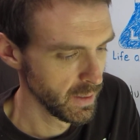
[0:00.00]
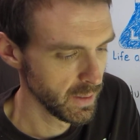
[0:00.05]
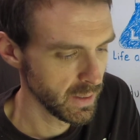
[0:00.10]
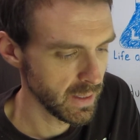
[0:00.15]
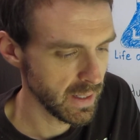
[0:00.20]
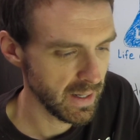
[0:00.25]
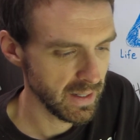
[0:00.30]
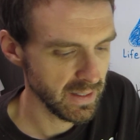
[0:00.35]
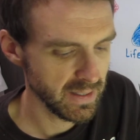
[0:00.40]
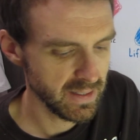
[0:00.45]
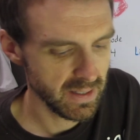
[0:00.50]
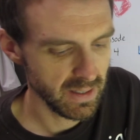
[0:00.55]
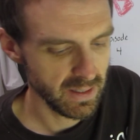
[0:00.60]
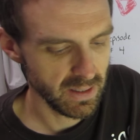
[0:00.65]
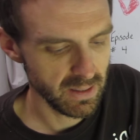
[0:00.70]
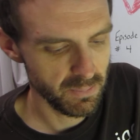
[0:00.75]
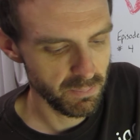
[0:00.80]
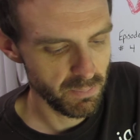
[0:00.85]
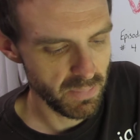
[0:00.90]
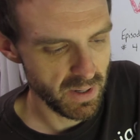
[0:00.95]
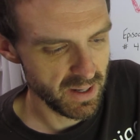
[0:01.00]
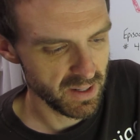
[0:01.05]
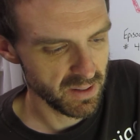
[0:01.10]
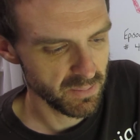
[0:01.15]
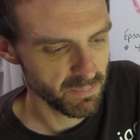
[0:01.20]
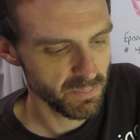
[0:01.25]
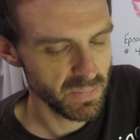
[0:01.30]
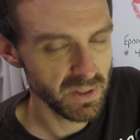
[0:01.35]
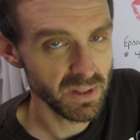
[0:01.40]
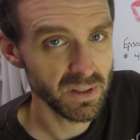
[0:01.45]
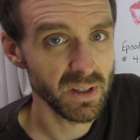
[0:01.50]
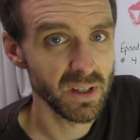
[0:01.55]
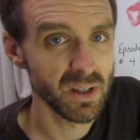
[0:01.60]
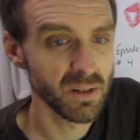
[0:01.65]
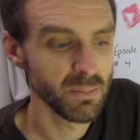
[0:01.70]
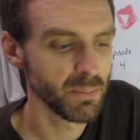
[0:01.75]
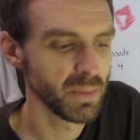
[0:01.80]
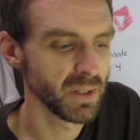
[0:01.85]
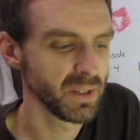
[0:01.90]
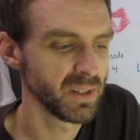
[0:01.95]
Now I said bottom
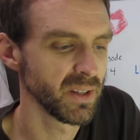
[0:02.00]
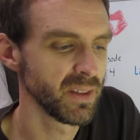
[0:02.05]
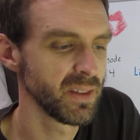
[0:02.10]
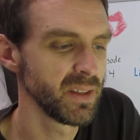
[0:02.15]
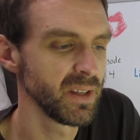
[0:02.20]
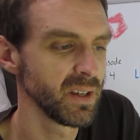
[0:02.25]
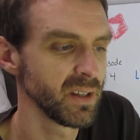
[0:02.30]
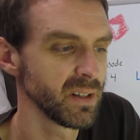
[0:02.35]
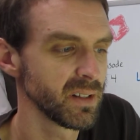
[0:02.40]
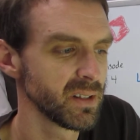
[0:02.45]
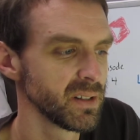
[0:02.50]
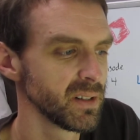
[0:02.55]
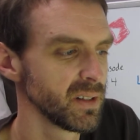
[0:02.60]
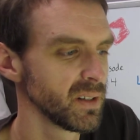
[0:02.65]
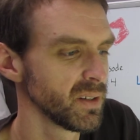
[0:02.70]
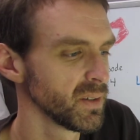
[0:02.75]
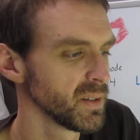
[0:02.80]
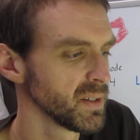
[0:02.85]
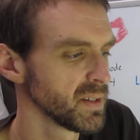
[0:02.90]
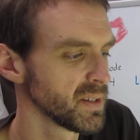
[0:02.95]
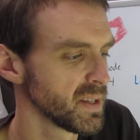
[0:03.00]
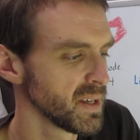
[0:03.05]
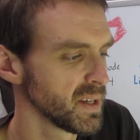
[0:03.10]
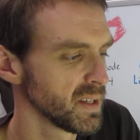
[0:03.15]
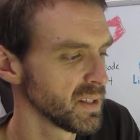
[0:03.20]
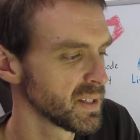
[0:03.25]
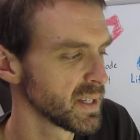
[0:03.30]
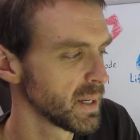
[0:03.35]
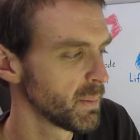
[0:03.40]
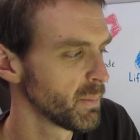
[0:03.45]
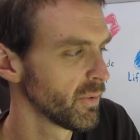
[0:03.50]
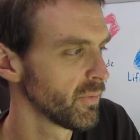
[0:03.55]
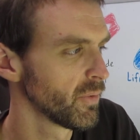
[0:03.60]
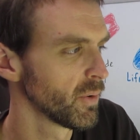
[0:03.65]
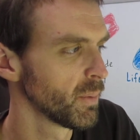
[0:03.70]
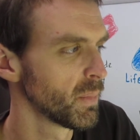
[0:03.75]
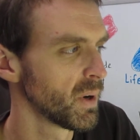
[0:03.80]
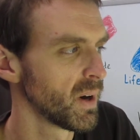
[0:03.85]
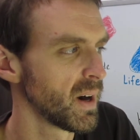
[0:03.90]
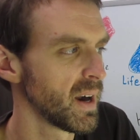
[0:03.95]
billion, but the thing to know is that some of
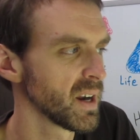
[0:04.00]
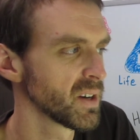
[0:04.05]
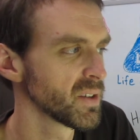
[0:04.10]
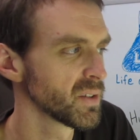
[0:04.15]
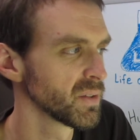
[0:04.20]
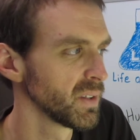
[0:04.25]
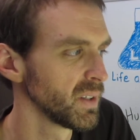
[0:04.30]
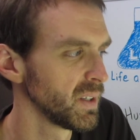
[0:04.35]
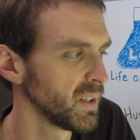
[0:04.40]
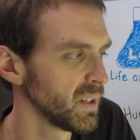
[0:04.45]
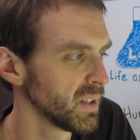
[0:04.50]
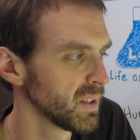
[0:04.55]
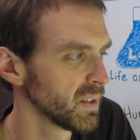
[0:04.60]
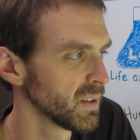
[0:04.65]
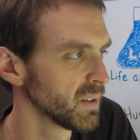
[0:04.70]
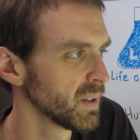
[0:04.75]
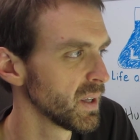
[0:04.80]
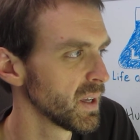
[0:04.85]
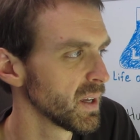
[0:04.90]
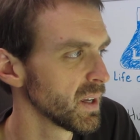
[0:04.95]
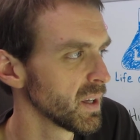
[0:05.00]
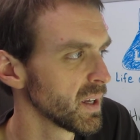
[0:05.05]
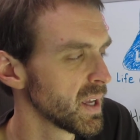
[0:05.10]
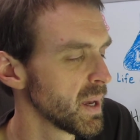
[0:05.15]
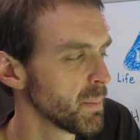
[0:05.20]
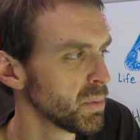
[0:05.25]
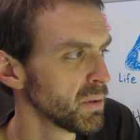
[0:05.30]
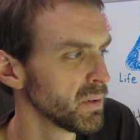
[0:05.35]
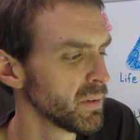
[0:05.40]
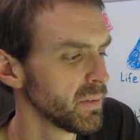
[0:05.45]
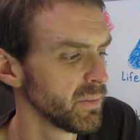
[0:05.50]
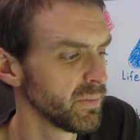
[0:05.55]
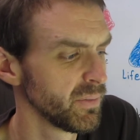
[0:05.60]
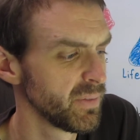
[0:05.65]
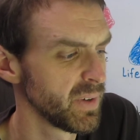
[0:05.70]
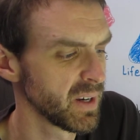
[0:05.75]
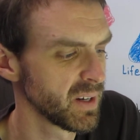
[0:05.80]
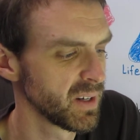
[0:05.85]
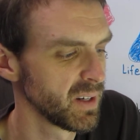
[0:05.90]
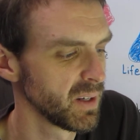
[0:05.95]
them are actually capable of
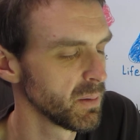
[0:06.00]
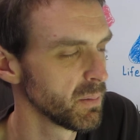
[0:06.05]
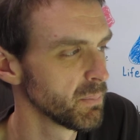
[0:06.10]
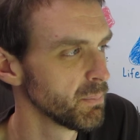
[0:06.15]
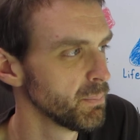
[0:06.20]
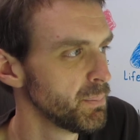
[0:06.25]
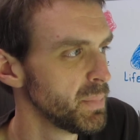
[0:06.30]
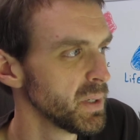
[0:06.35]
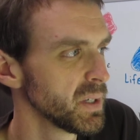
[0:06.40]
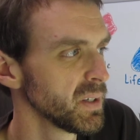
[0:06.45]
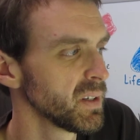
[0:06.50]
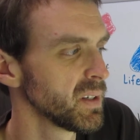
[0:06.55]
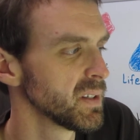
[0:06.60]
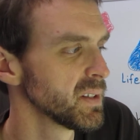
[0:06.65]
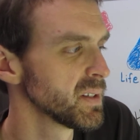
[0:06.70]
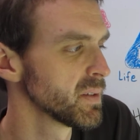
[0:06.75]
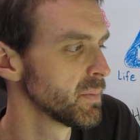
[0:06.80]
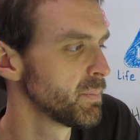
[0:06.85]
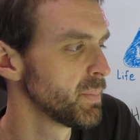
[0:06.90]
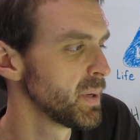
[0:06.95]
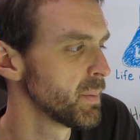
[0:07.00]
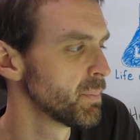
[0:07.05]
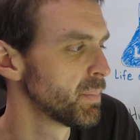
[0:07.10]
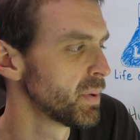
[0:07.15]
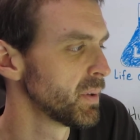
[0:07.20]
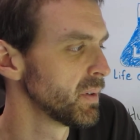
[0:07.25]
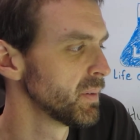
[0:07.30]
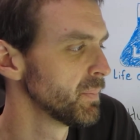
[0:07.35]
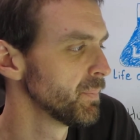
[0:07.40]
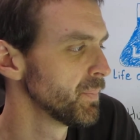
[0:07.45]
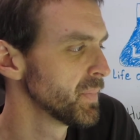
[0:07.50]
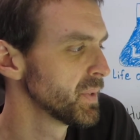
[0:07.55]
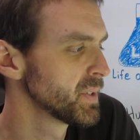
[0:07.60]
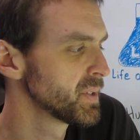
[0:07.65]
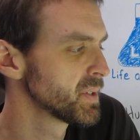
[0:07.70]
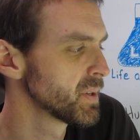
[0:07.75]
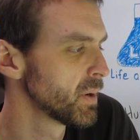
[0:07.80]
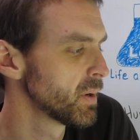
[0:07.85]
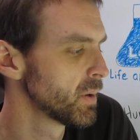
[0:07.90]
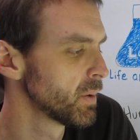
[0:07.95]
infecting billions of people.
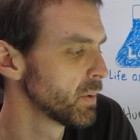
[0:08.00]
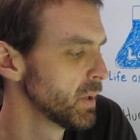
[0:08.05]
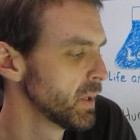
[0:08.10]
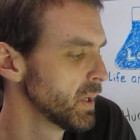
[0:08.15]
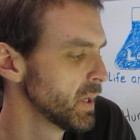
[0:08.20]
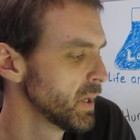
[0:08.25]
So